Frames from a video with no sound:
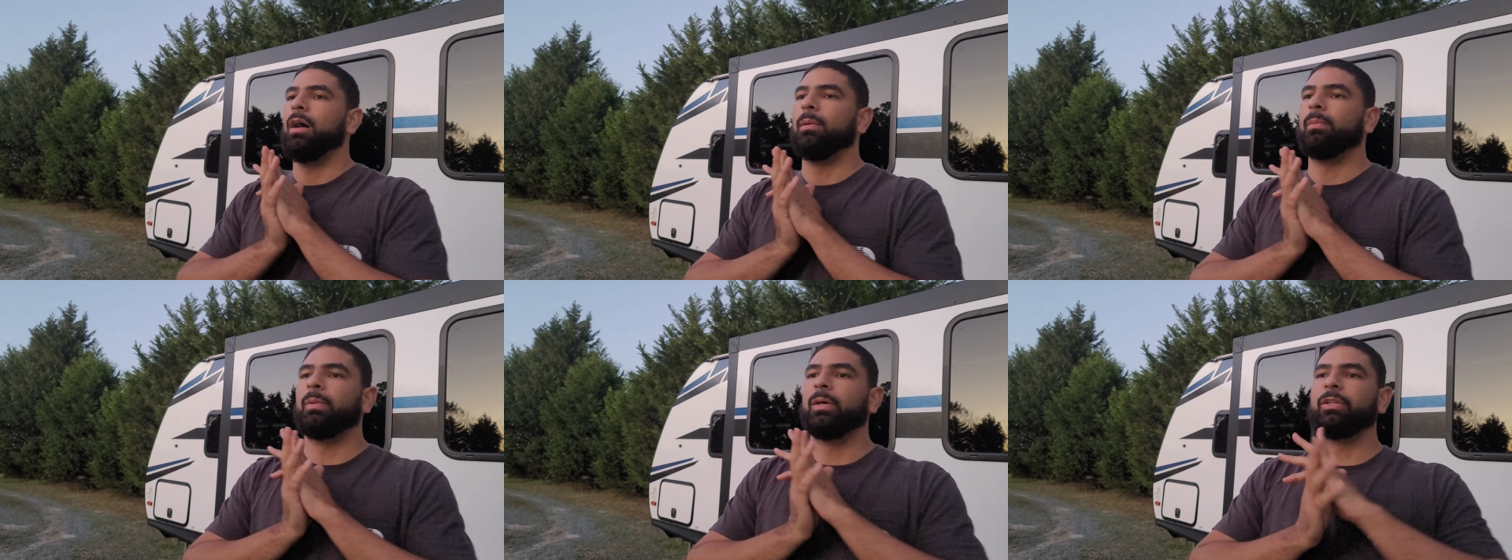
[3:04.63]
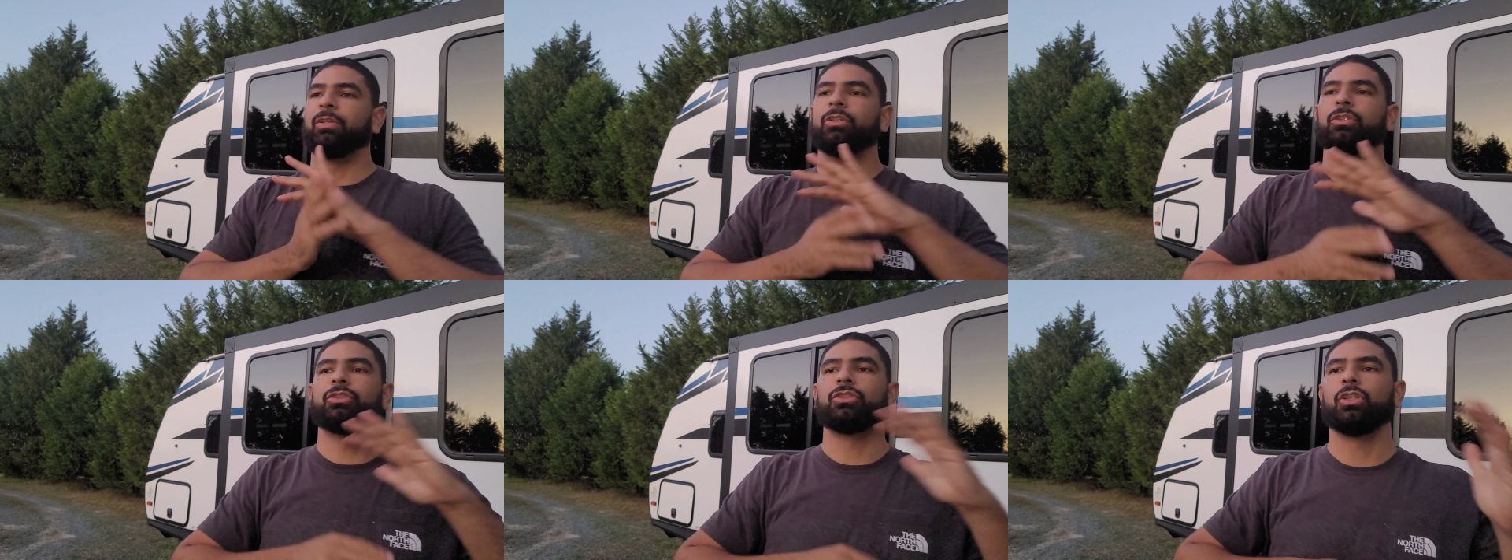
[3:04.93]

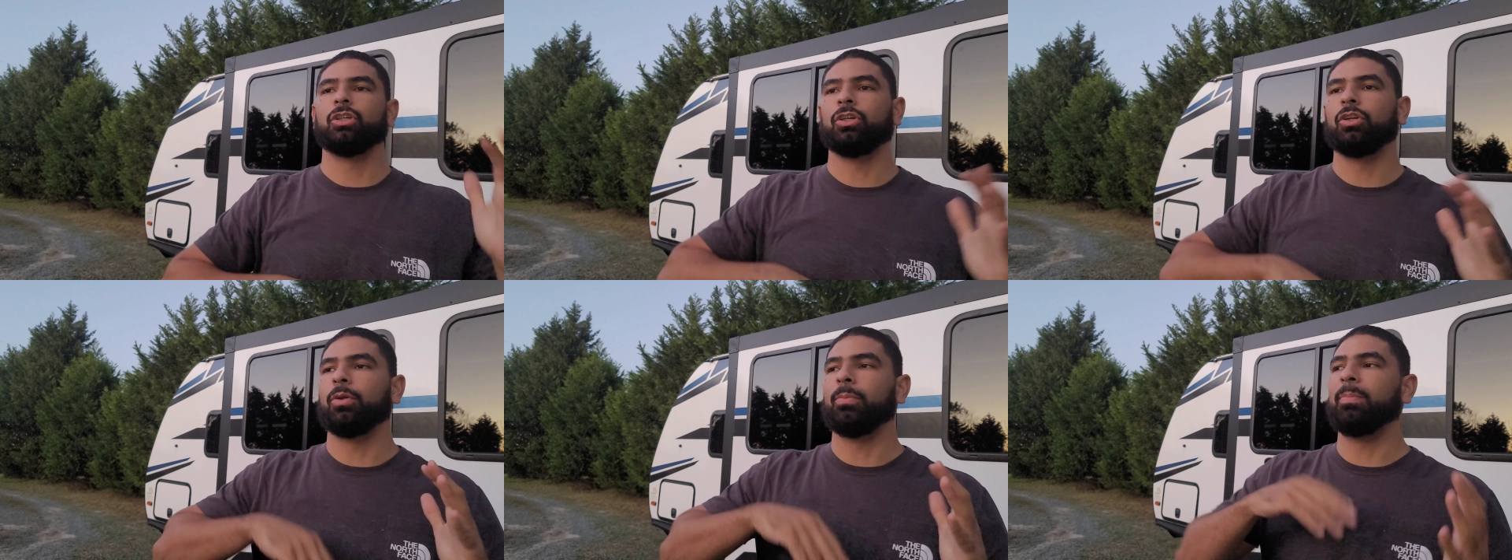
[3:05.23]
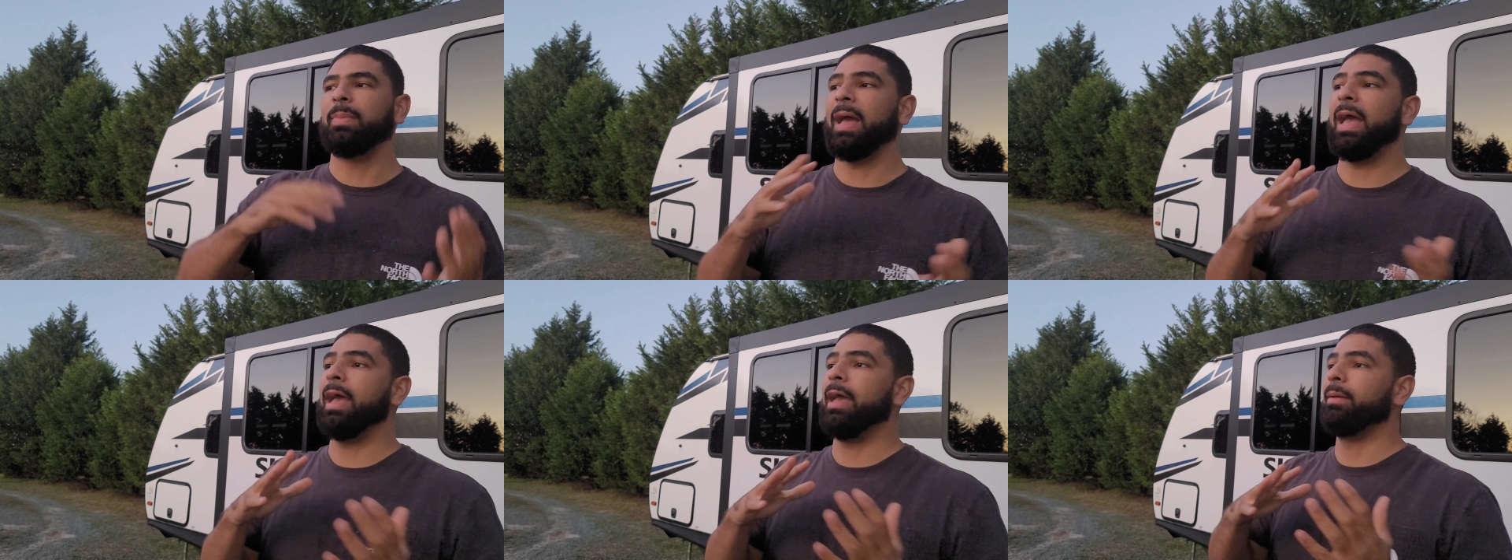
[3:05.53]
whether it's good or
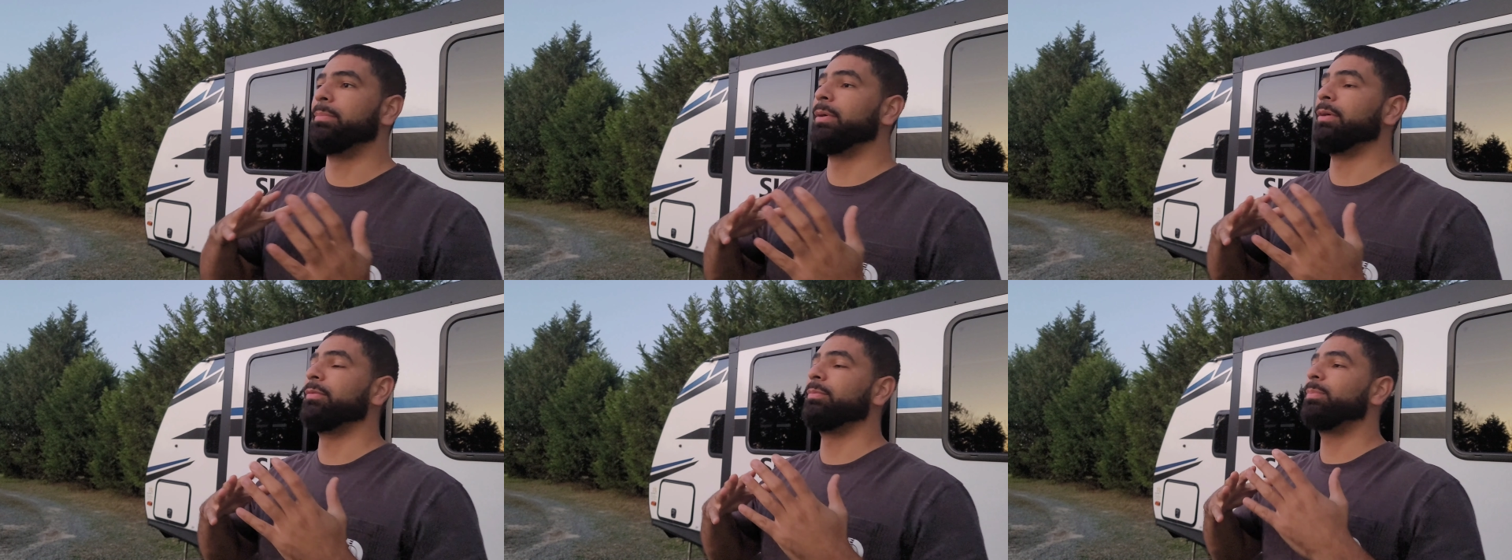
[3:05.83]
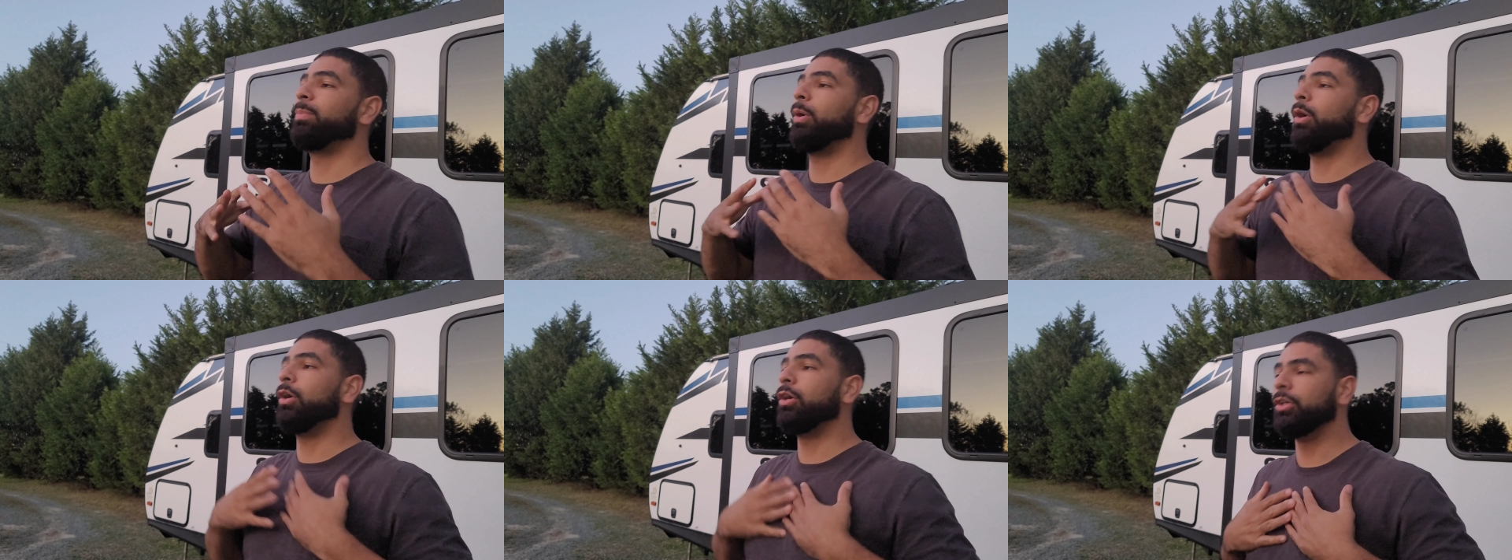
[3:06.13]
bad. But
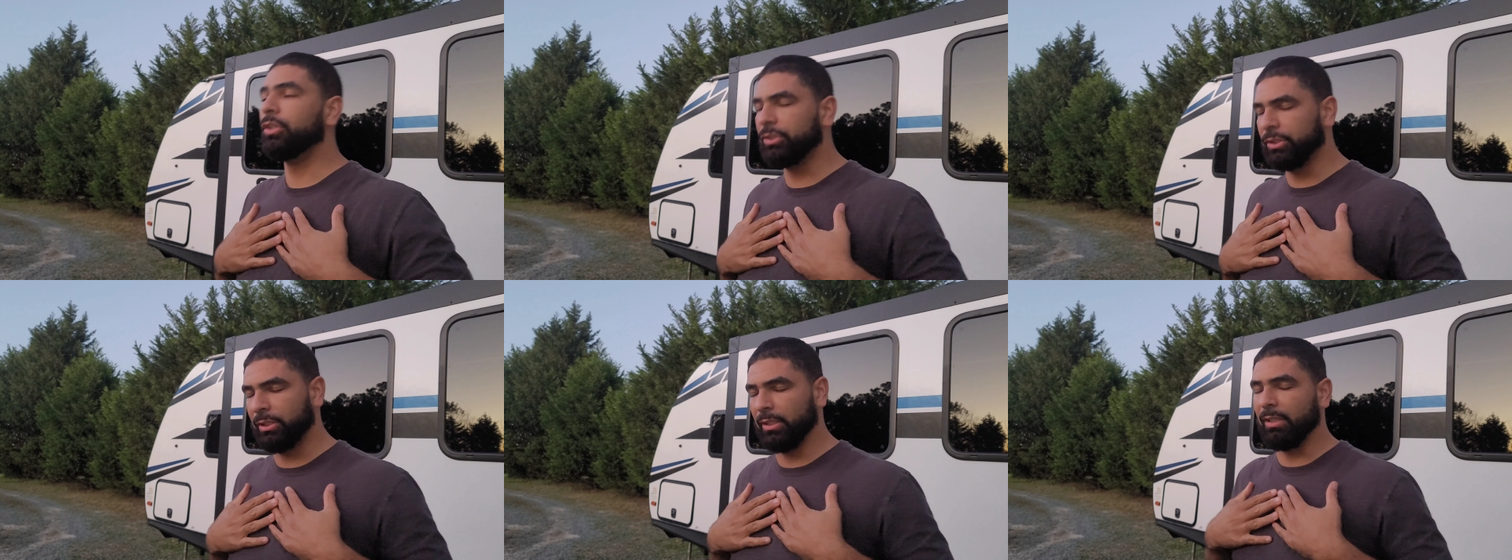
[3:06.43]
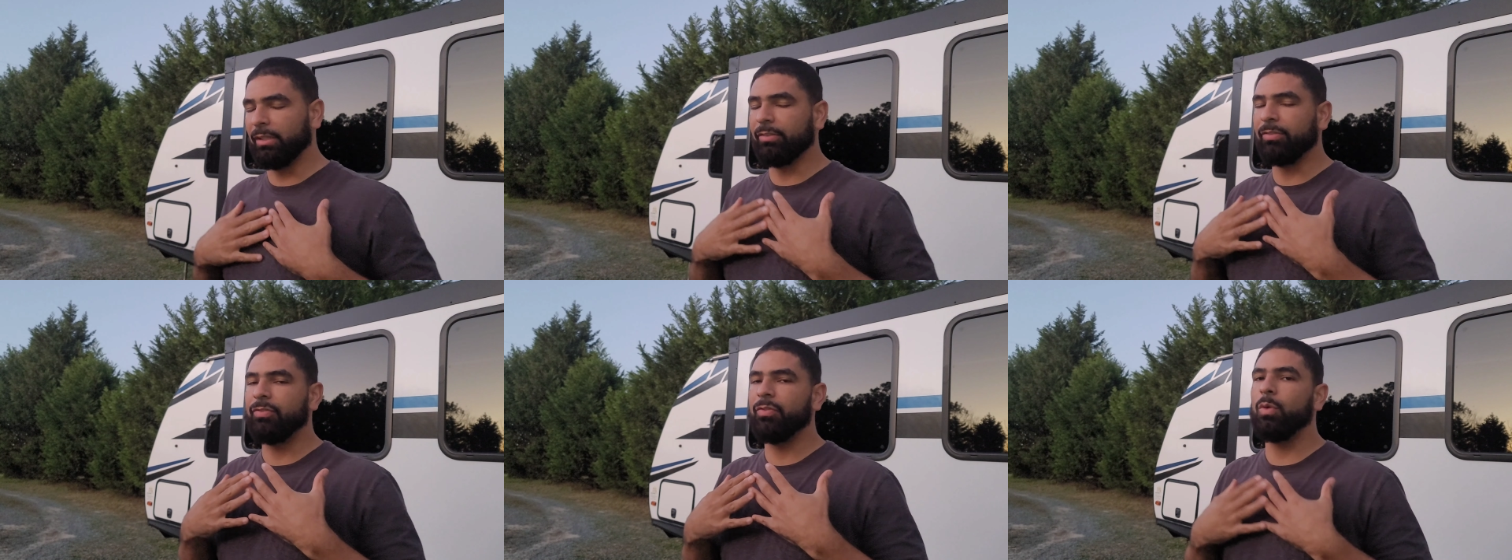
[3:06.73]

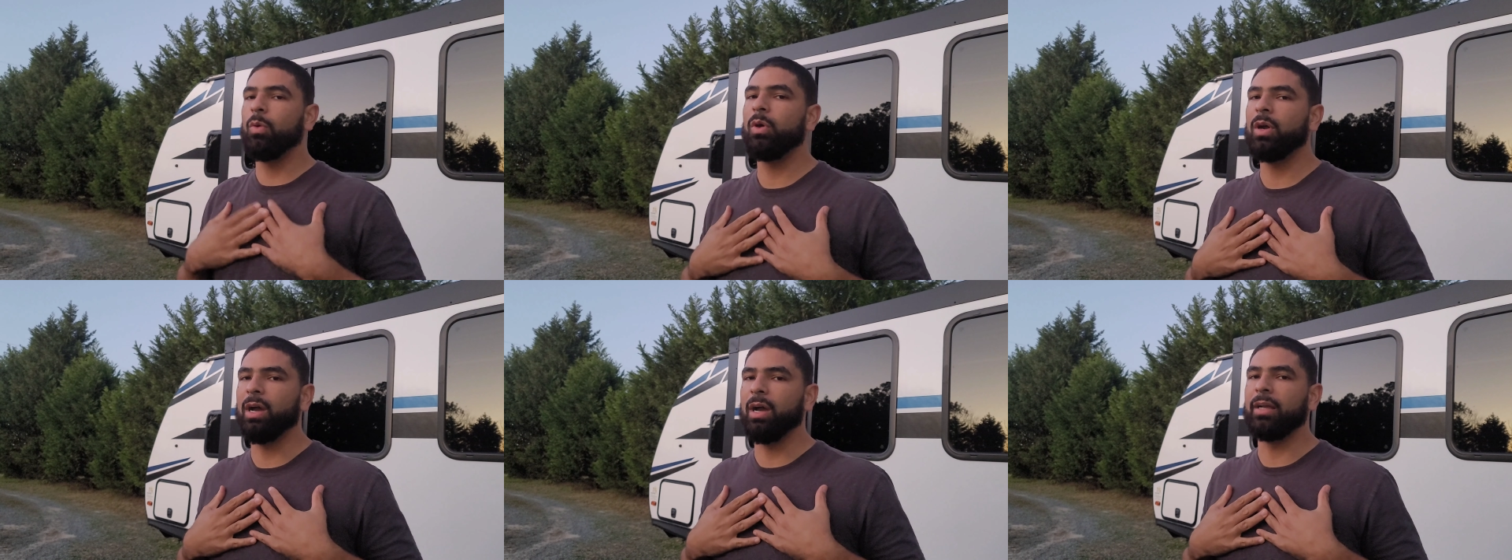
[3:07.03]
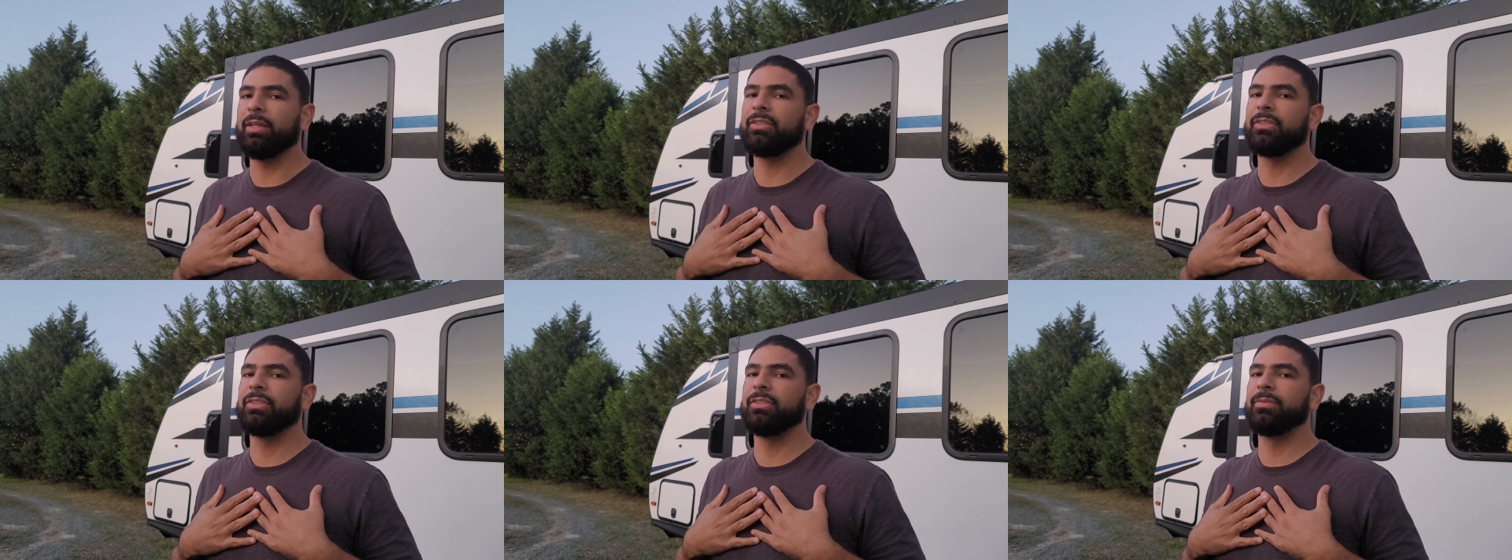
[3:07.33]
personally, for
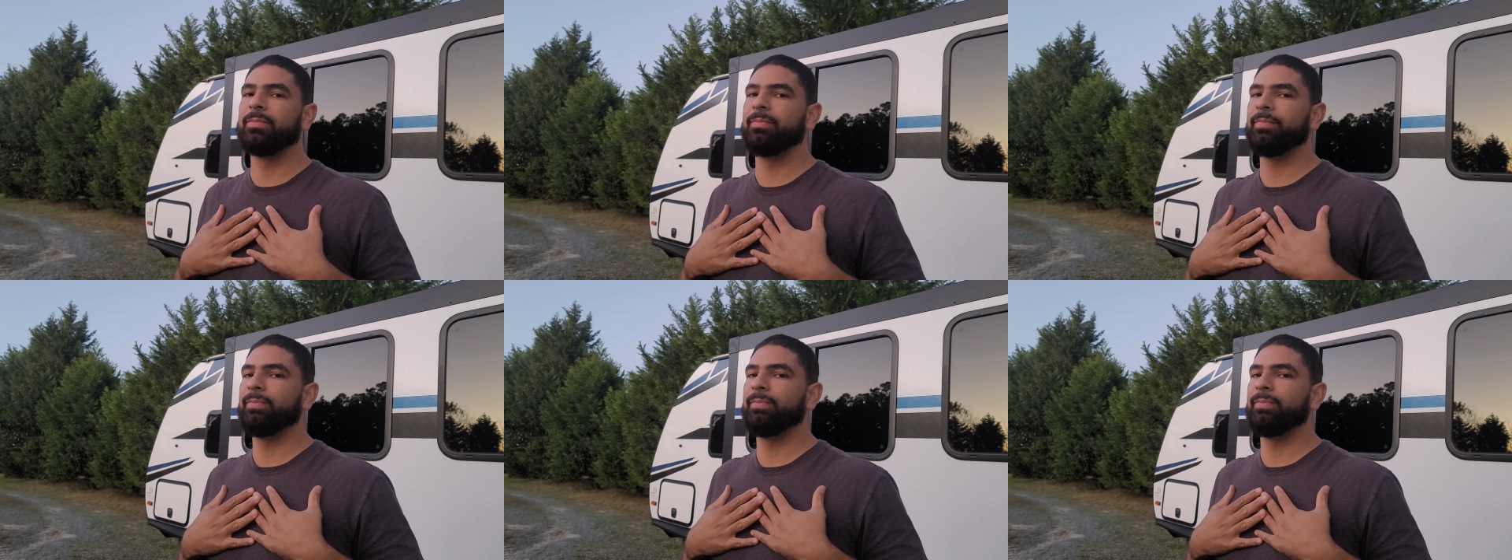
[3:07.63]
us,